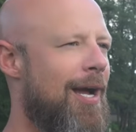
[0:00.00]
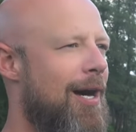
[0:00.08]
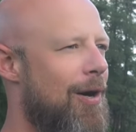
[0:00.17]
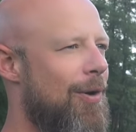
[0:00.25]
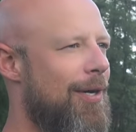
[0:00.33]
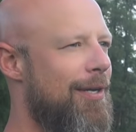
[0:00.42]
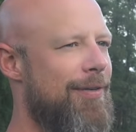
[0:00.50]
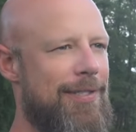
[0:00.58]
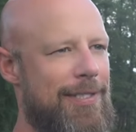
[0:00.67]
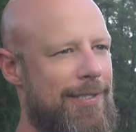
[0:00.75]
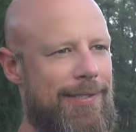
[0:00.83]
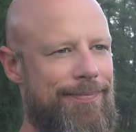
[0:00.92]
Or even
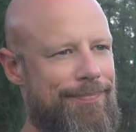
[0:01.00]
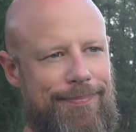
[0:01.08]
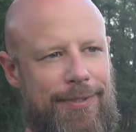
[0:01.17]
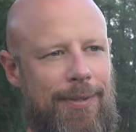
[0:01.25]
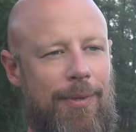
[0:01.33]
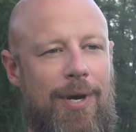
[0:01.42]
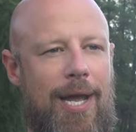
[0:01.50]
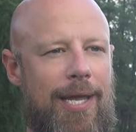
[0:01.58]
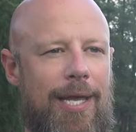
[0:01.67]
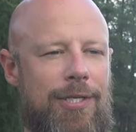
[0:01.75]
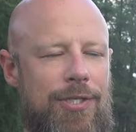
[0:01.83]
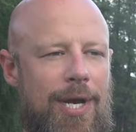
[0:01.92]
just some
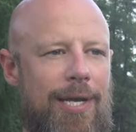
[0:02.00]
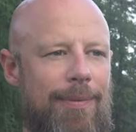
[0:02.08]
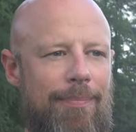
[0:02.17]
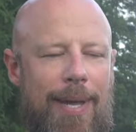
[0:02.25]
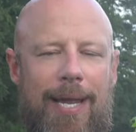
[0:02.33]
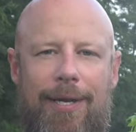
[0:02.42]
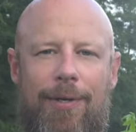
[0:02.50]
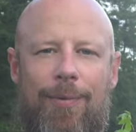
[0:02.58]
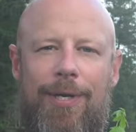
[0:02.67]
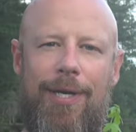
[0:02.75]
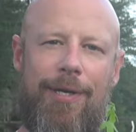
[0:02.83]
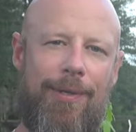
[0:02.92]
crackhead trying to bang on your
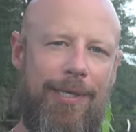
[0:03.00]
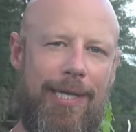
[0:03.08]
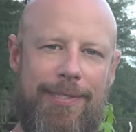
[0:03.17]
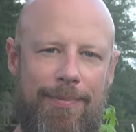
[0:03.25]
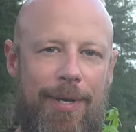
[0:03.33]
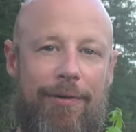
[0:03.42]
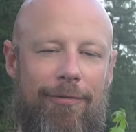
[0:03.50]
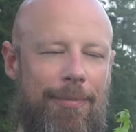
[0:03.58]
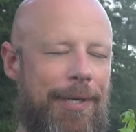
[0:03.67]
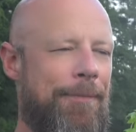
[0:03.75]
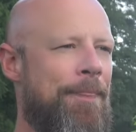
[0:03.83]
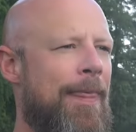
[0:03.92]
window and get some money
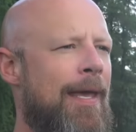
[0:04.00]
from you.